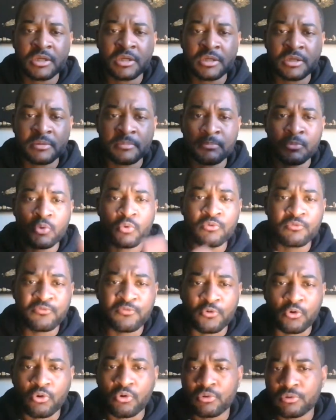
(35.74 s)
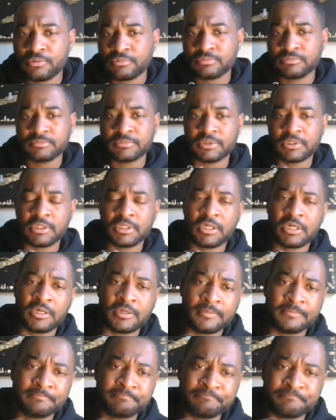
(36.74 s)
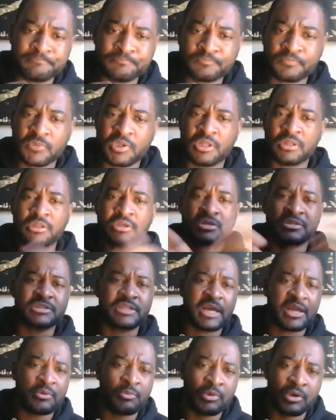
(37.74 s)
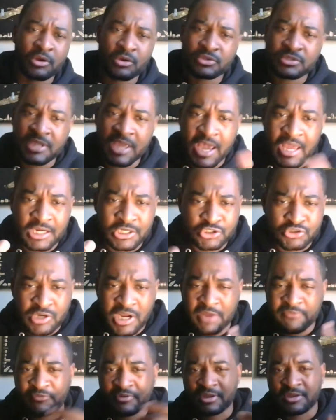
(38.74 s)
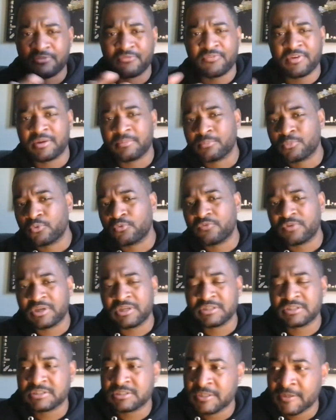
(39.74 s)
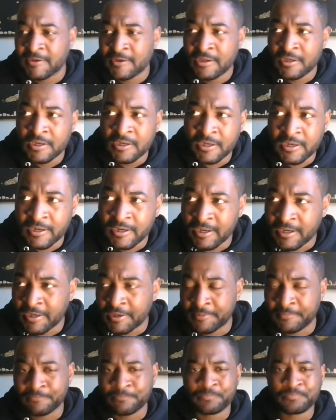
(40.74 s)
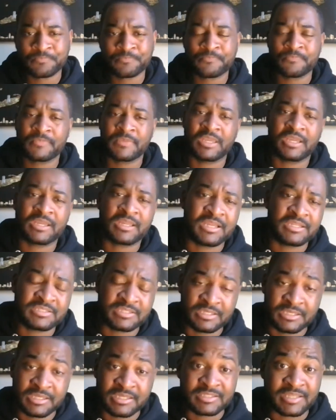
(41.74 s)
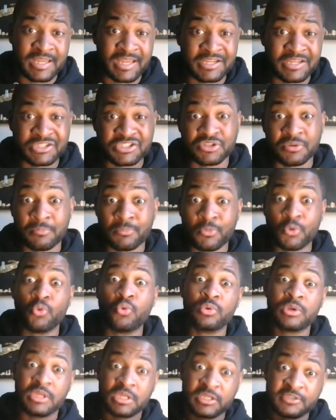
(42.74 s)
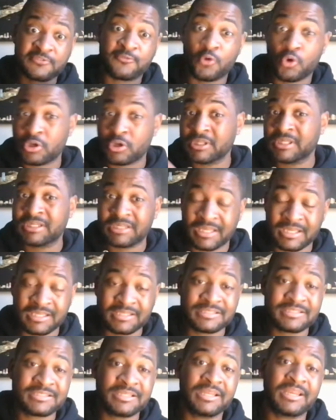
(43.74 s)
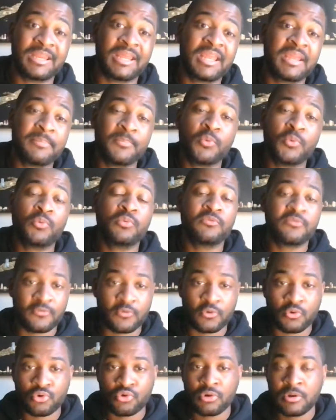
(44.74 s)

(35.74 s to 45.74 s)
Moonfall. It looks like one of those catastrophic event movies. I guess in this case, the moon is falling, hence the name Moonfall.